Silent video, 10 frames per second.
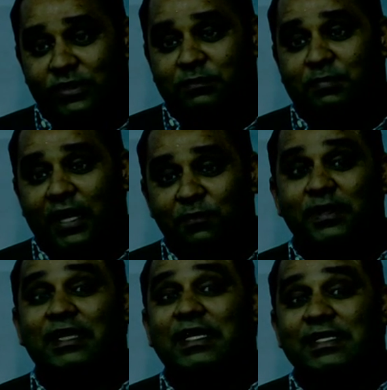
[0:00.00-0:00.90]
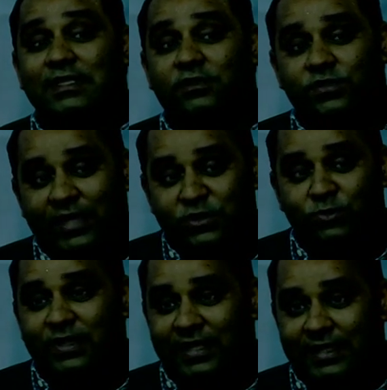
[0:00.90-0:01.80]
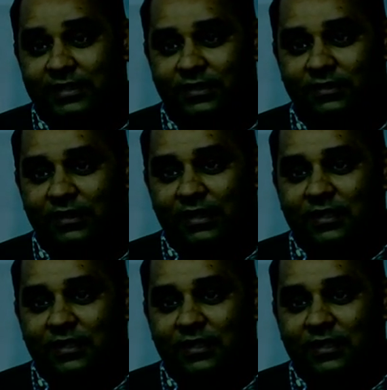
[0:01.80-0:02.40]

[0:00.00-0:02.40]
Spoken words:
department and they try to correct it.